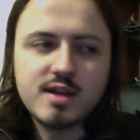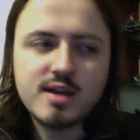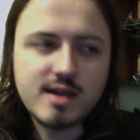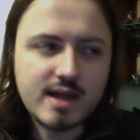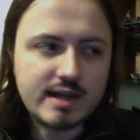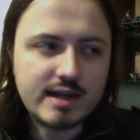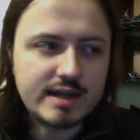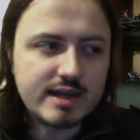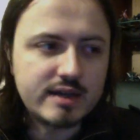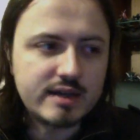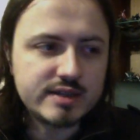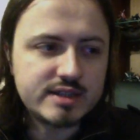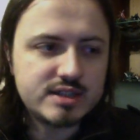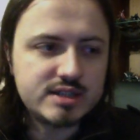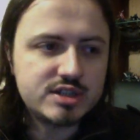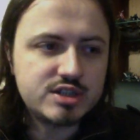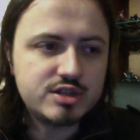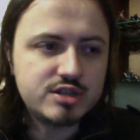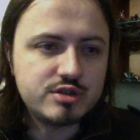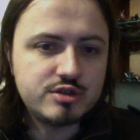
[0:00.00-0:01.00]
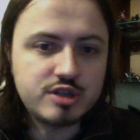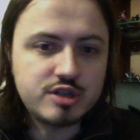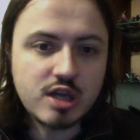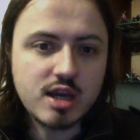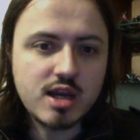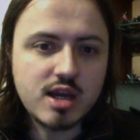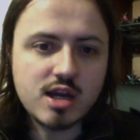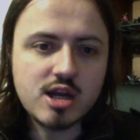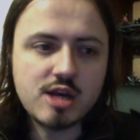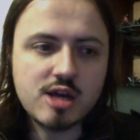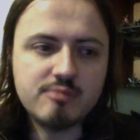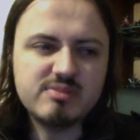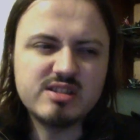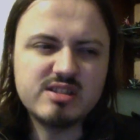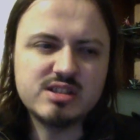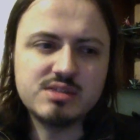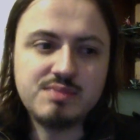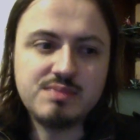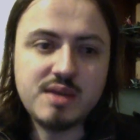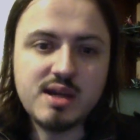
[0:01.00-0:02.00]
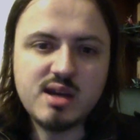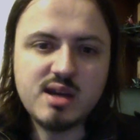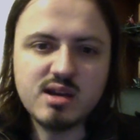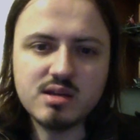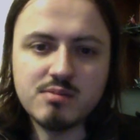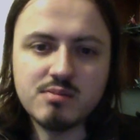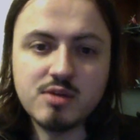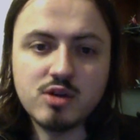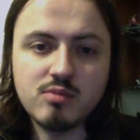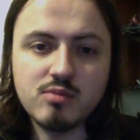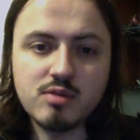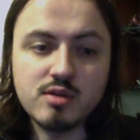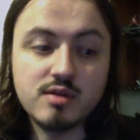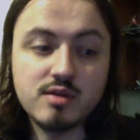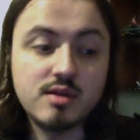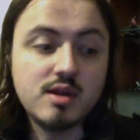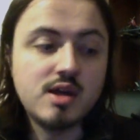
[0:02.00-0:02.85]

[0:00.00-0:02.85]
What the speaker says: And now he's too shaken up to speak at the moment.